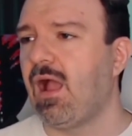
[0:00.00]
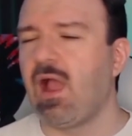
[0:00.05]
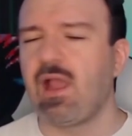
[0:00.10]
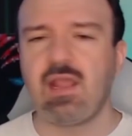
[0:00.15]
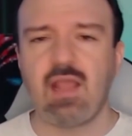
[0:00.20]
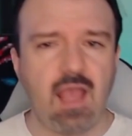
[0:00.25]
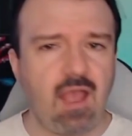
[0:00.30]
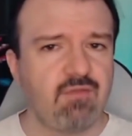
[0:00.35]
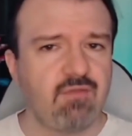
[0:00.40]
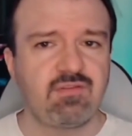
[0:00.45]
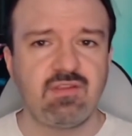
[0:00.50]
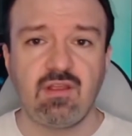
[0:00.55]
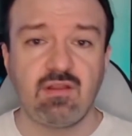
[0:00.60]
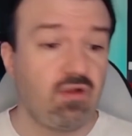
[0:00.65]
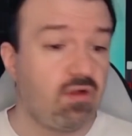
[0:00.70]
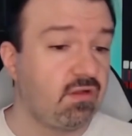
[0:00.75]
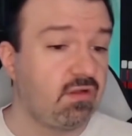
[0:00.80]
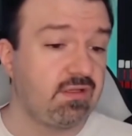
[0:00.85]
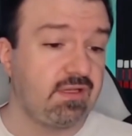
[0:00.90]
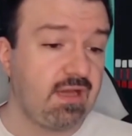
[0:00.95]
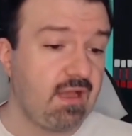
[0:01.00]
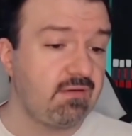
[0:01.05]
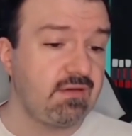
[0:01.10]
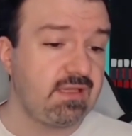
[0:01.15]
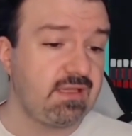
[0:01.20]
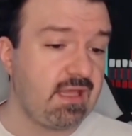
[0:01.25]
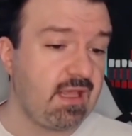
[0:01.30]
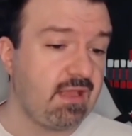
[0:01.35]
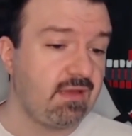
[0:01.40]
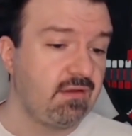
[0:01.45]
I have to call it
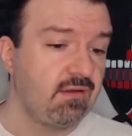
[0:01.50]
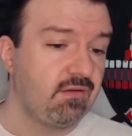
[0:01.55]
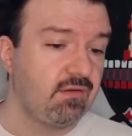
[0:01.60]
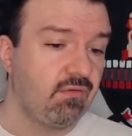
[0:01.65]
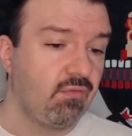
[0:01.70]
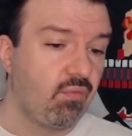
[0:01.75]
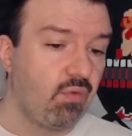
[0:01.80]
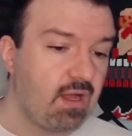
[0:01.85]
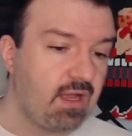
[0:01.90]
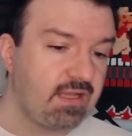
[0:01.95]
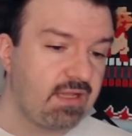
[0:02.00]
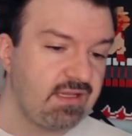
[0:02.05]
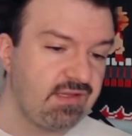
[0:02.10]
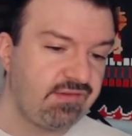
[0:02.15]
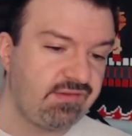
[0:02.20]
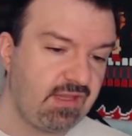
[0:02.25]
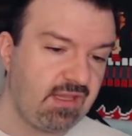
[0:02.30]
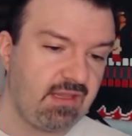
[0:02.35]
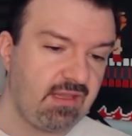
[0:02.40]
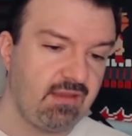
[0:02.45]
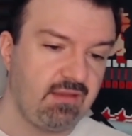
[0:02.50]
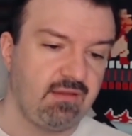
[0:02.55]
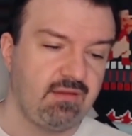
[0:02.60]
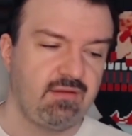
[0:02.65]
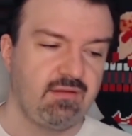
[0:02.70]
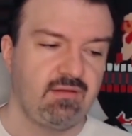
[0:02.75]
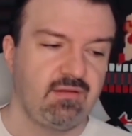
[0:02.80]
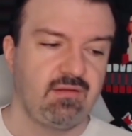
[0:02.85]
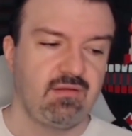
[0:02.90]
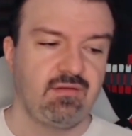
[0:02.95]
out again. Why is it
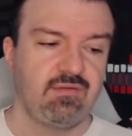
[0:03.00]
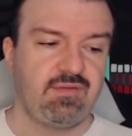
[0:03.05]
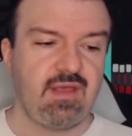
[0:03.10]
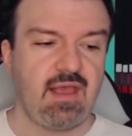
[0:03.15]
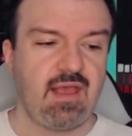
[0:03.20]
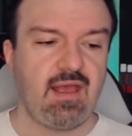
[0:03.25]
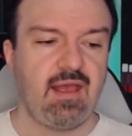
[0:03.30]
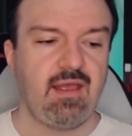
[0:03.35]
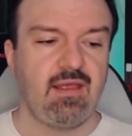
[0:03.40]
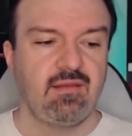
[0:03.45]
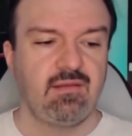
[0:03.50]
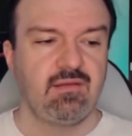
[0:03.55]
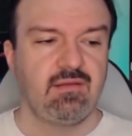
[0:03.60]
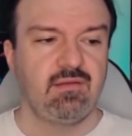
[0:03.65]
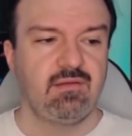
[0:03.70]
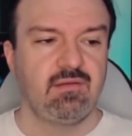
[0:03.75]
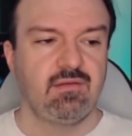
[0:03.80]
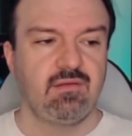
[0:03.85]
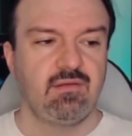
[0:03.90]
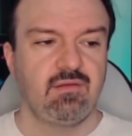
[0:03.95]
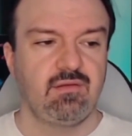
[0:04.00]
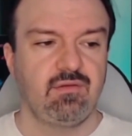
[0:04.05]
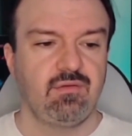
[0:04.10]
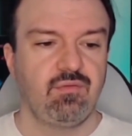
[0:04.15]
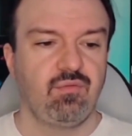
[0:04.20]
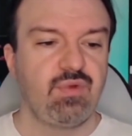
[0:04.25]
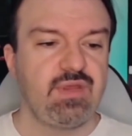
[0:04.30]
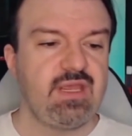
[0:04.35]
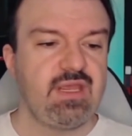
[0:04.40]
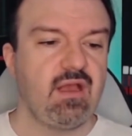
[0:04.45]
that
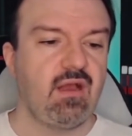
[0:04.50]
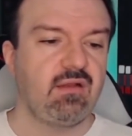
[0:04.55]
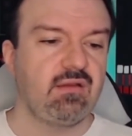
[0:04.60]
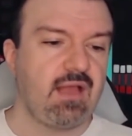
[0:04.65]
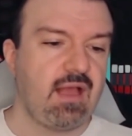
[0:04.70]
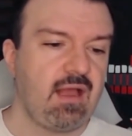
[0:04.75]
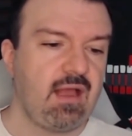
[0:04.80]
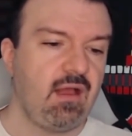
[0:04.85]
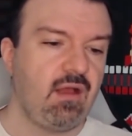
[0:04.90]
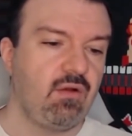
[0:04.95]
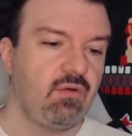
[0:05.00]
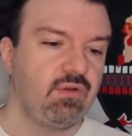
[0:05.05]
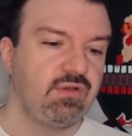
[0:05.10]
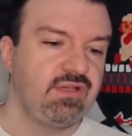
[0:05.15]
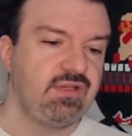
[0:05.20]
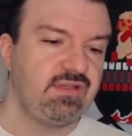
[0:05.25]
we allow